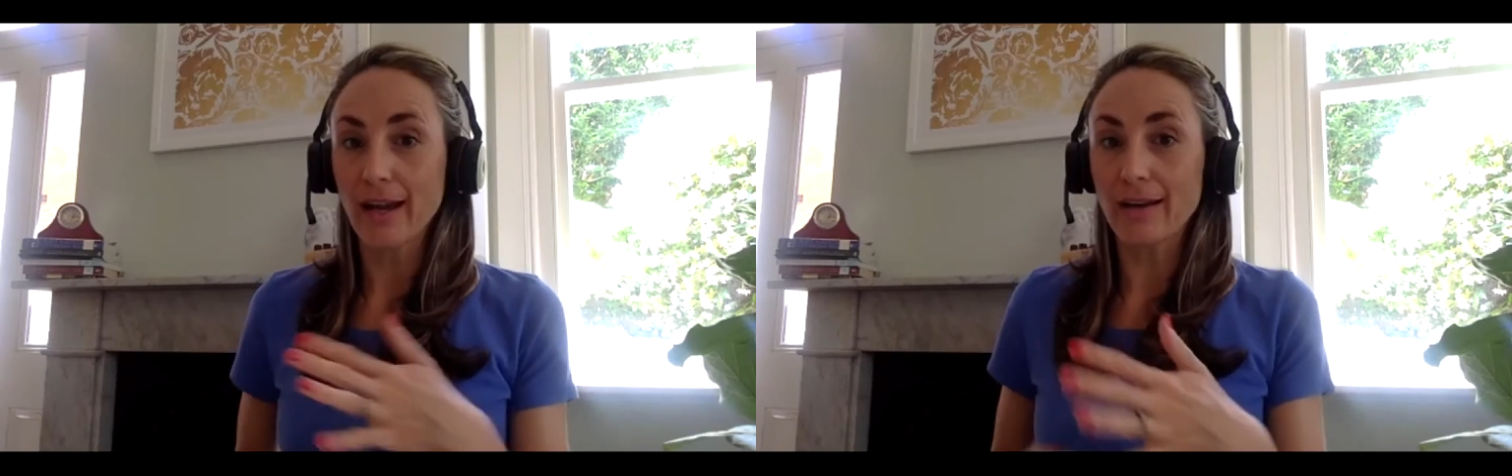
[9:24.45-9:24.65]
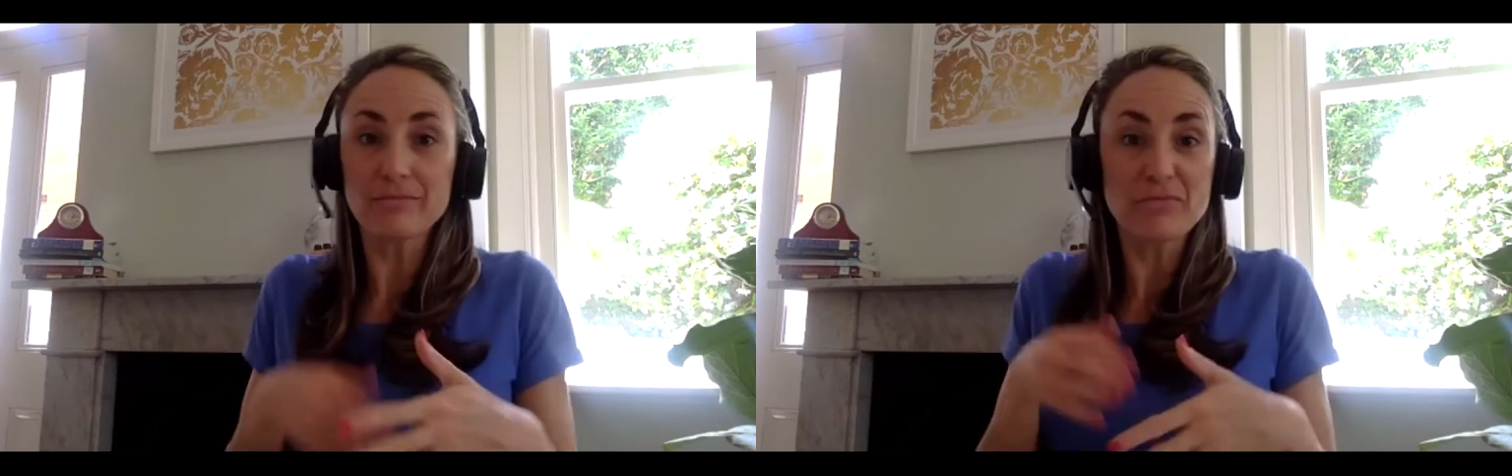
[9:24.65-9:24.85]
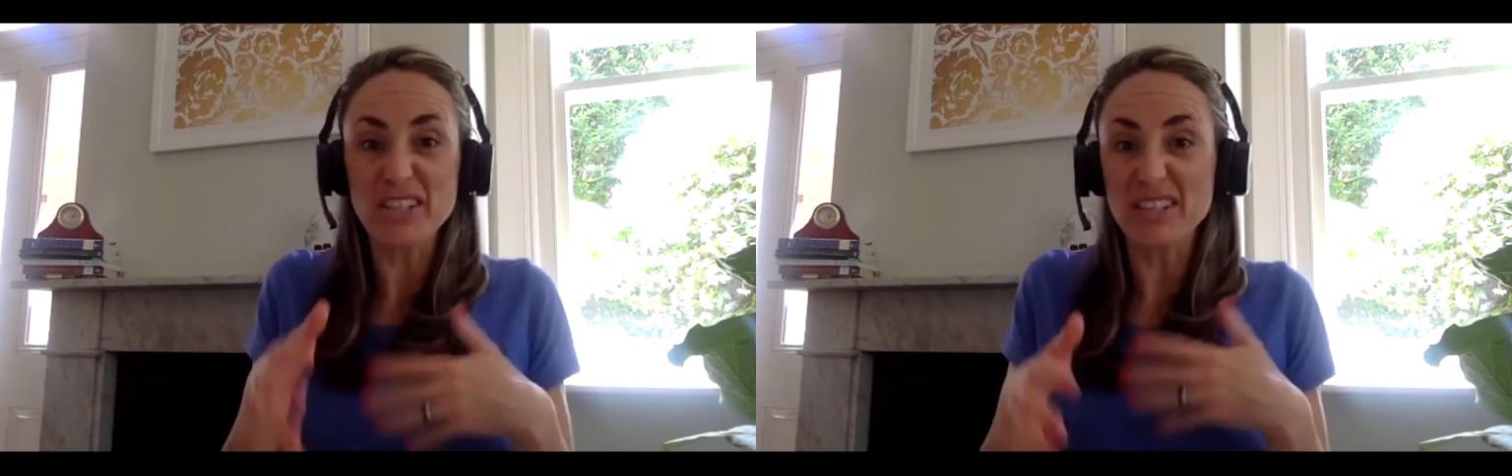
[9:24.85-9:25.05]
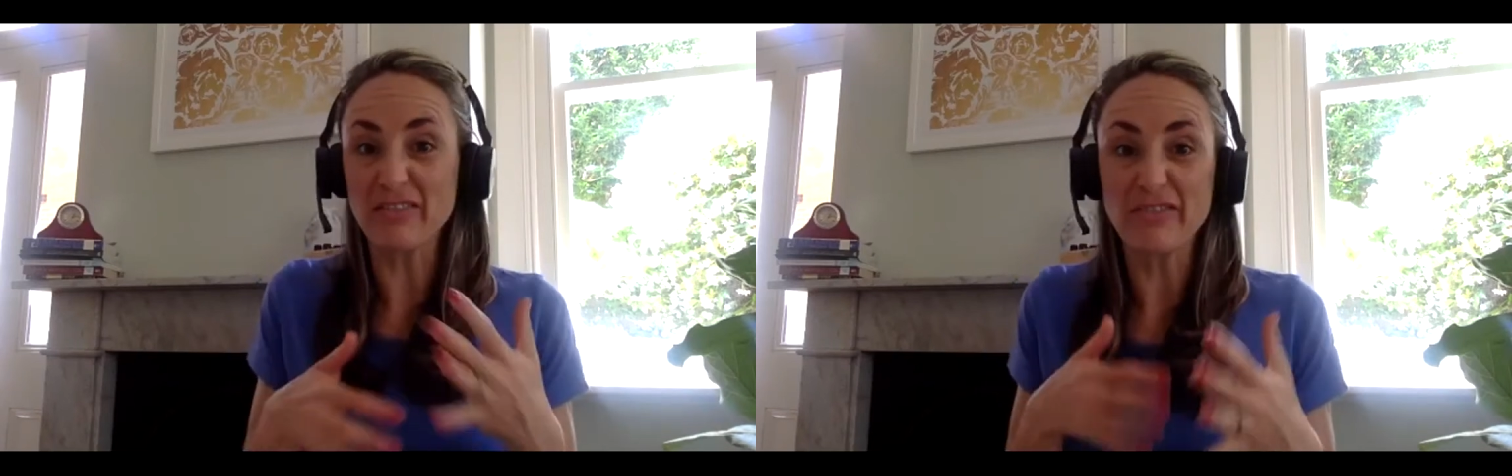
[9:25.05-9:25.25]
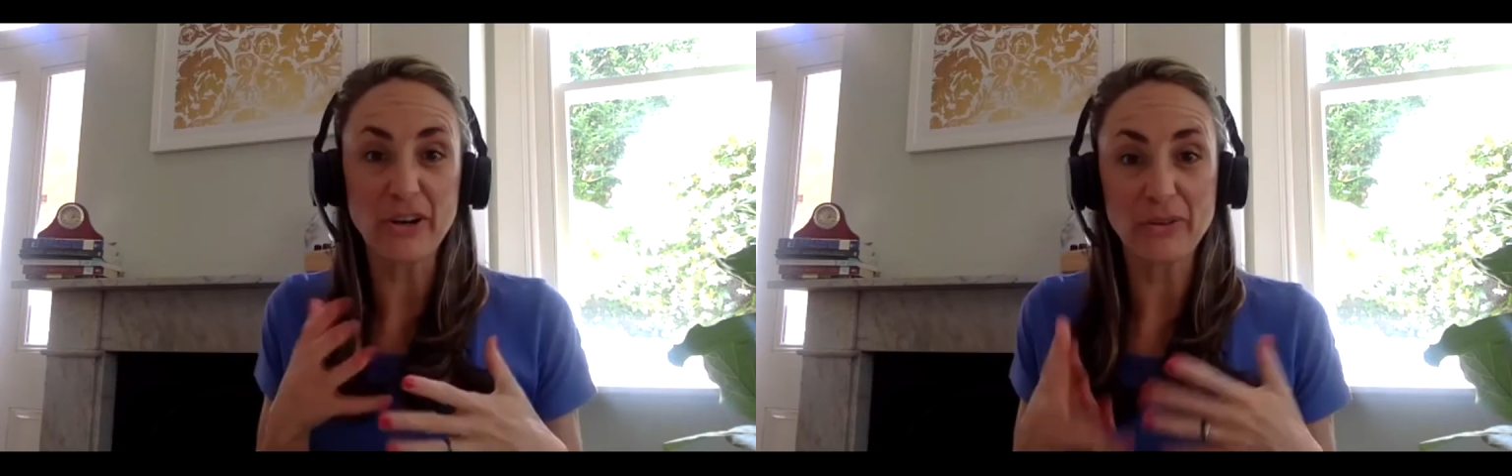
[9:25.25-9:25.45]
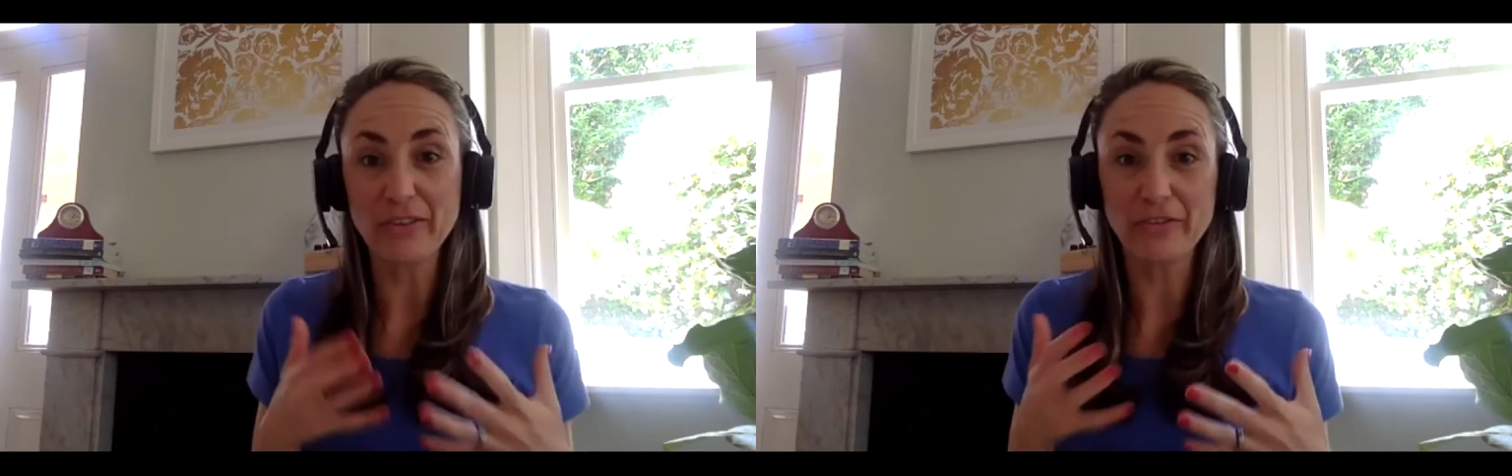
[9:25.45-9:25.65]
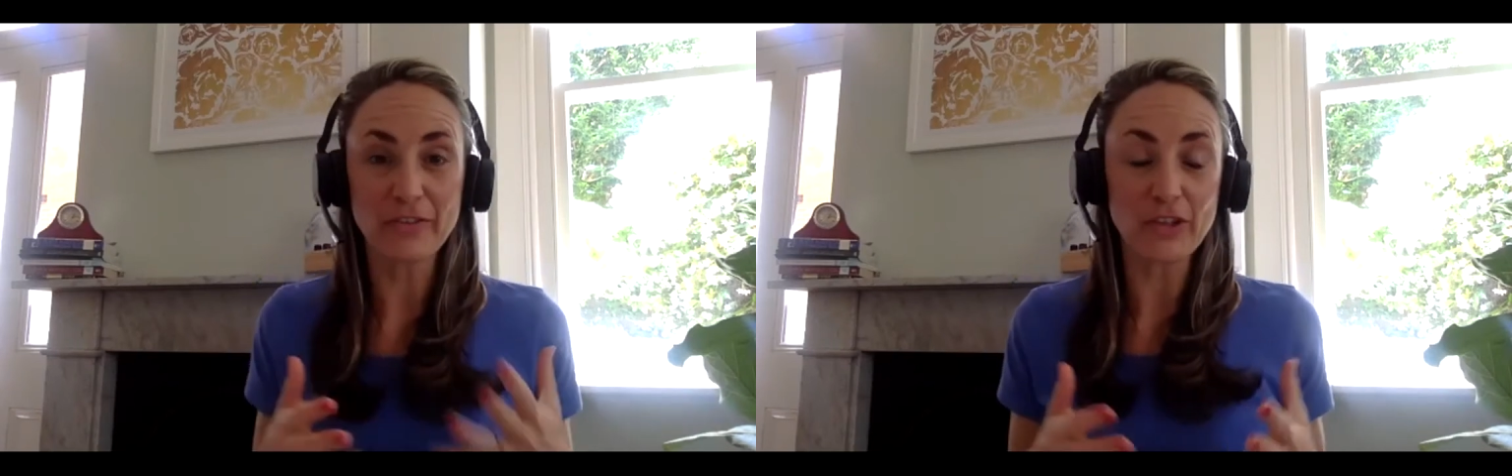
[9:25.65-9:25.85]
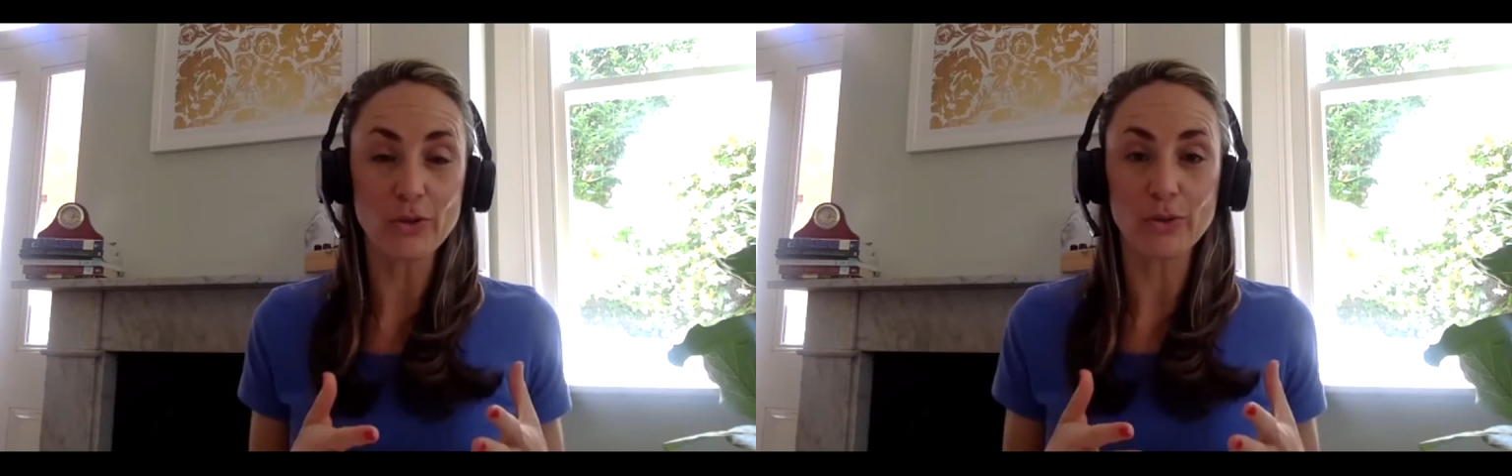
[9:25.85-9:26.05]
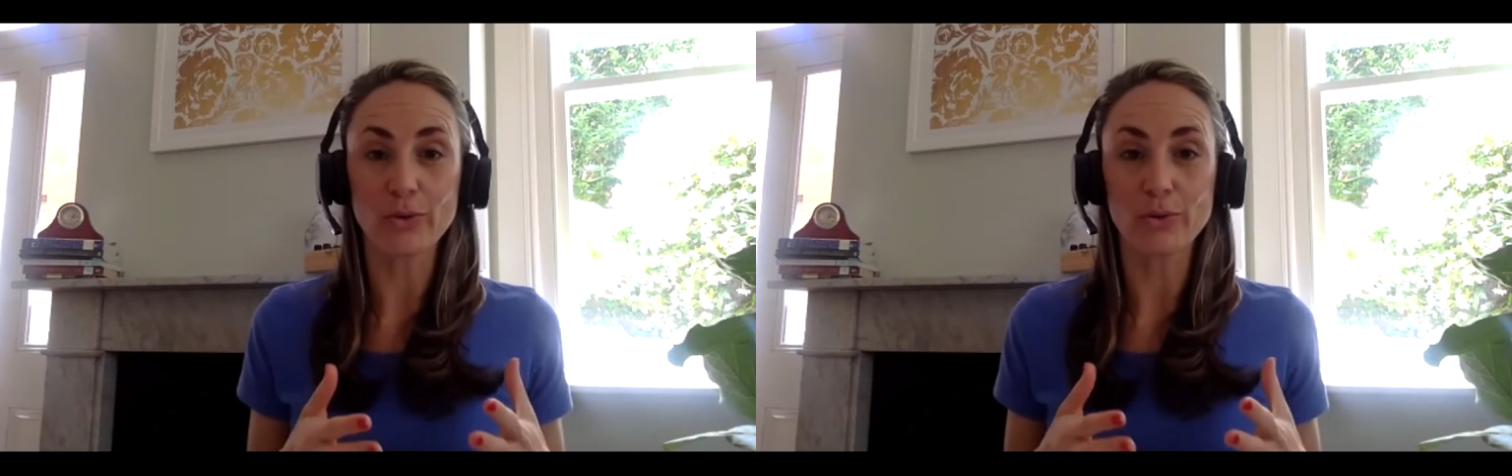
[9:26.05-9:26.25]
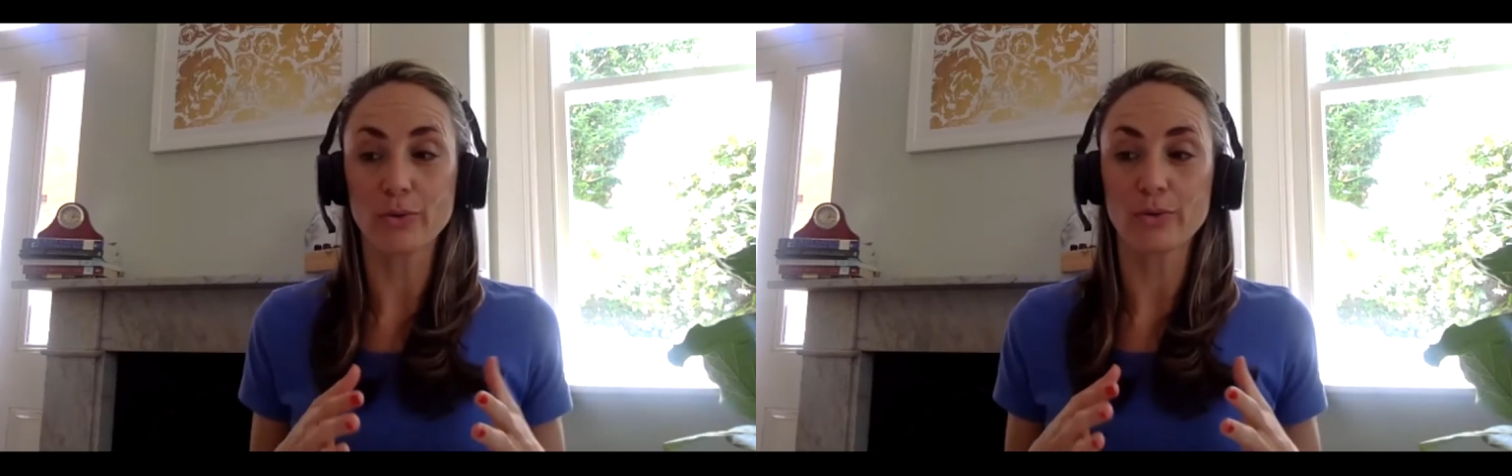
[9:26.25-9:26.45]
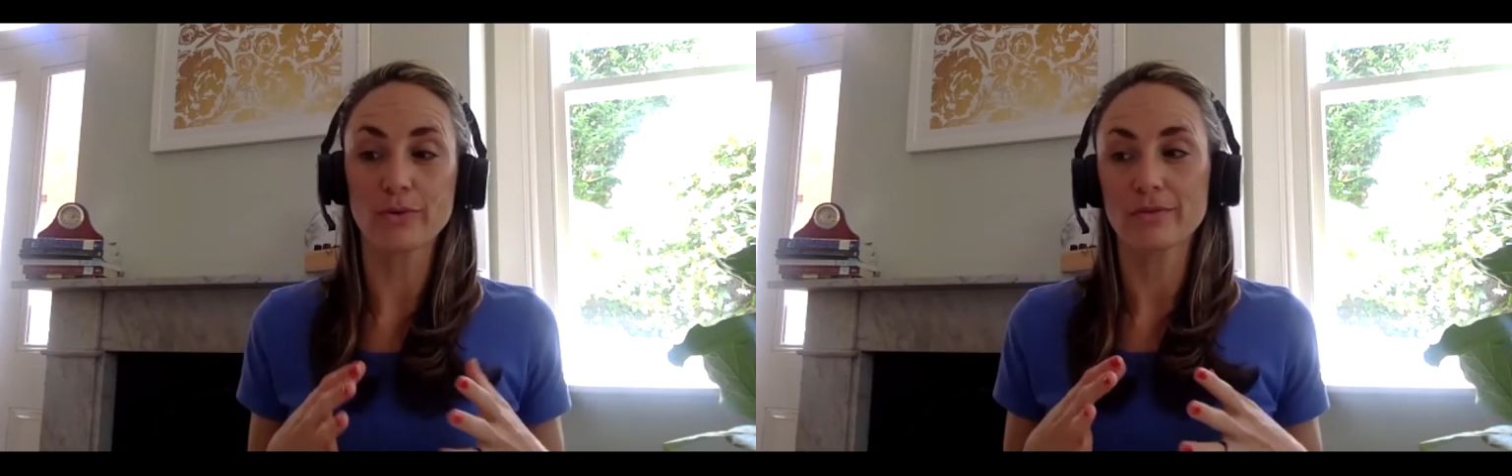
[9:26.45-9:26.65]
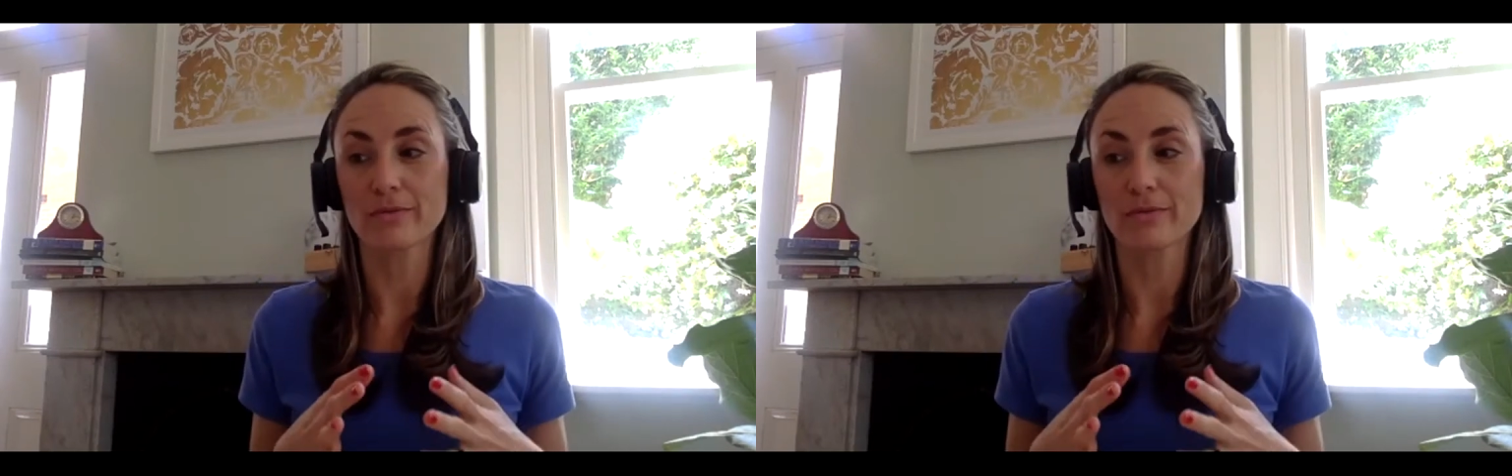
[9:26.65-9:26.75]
uh, just a very few